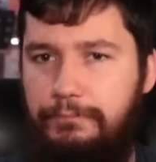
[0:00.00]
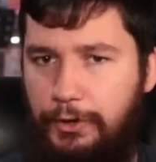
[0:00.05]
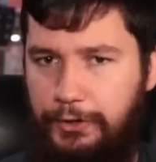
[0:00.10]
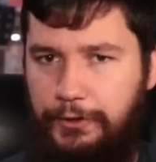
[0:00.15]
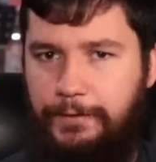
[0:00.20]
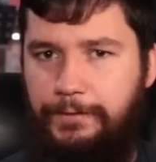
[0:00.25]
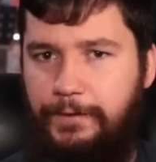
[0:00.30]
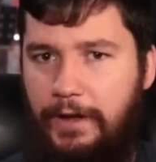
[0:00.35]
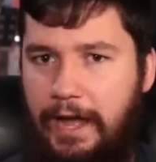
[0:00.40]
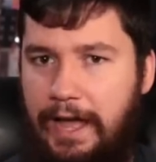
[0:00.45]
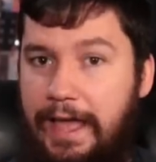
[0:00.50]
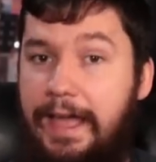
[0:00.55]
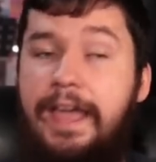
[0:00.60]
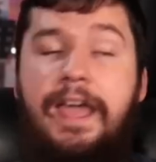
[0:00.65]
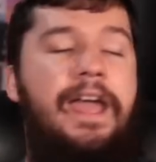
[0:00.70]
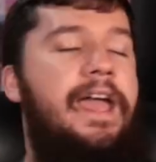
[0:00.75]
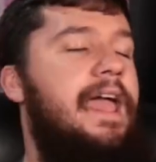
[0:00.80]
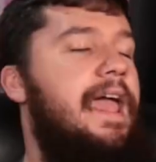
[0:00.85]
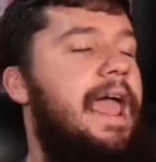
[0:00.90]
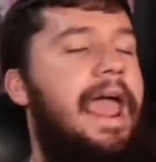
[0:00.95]
modify
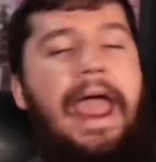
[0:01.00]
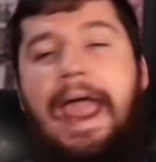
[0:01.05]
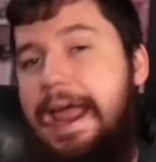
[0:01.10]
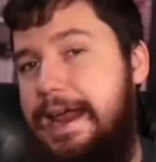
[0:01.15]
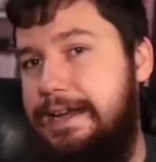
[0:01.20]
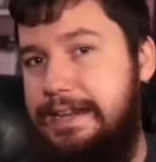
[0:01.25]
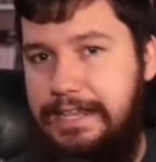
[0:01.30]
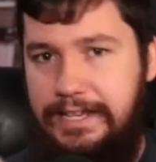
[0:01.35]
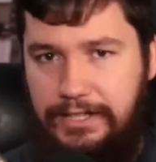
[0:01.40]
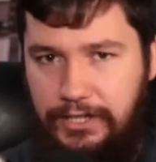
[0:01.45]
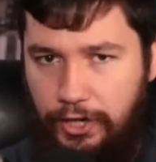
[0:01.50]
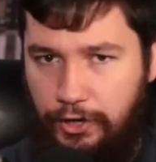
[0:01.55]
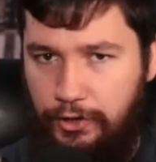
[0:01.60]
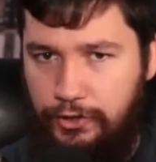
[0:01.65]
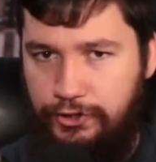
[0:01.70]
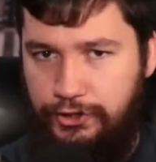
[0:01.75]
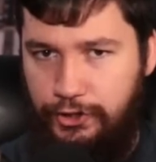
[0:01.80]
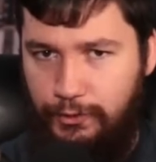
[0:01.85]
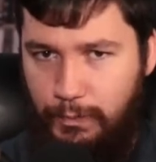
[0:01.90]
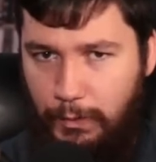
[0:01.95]
any
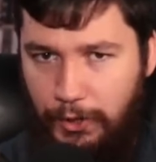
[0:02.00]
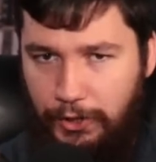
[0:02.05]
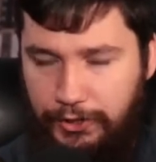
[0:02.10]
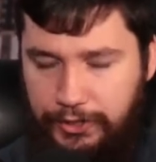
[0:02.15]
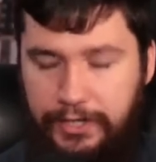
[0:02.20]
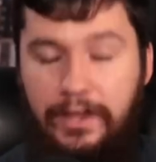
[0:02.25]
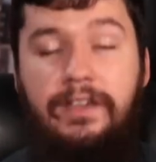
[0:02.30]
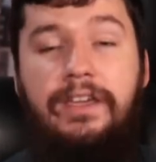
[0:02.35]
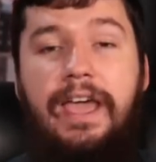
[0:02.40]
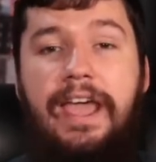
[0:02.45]
code you want.